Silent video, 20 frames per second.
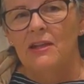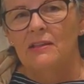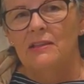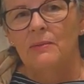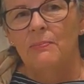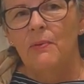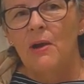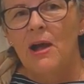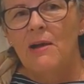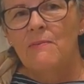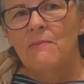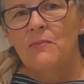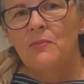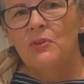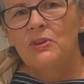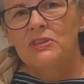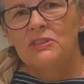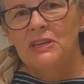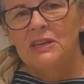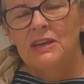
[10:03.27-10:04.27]
The problem
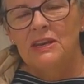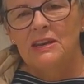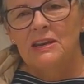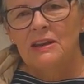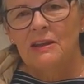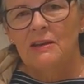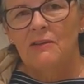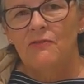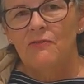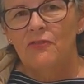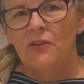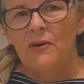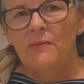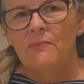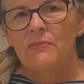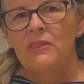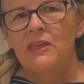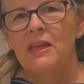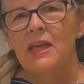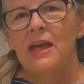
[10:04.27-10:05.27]
was getting it
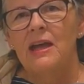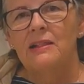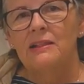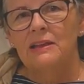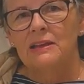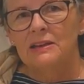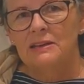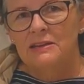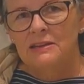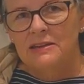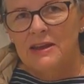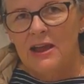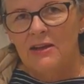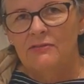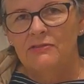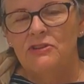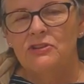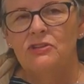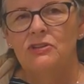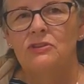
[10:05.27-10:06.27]
from the galley
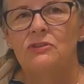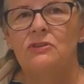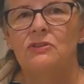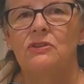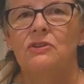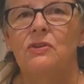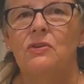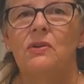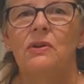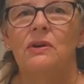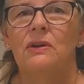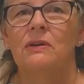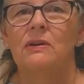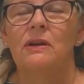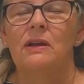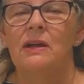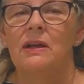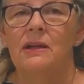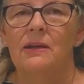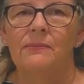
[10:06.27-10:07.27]
down to your
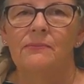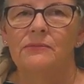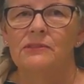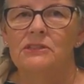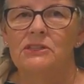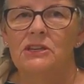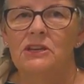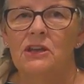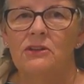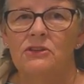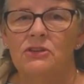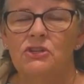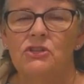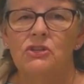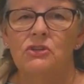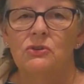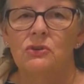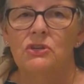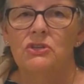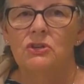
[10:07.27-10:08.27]
down to
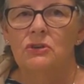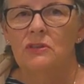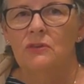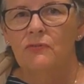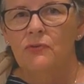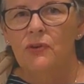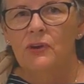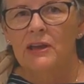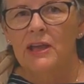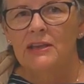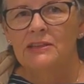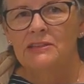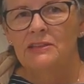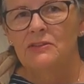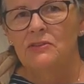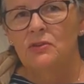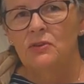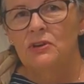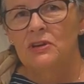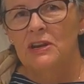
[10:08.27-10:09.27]
steerage or the forecastle
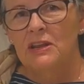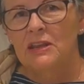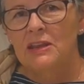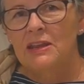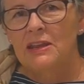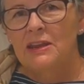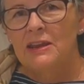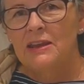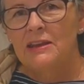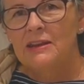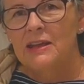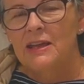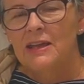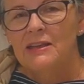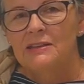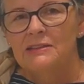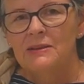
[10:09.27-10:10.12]
in order to eat it.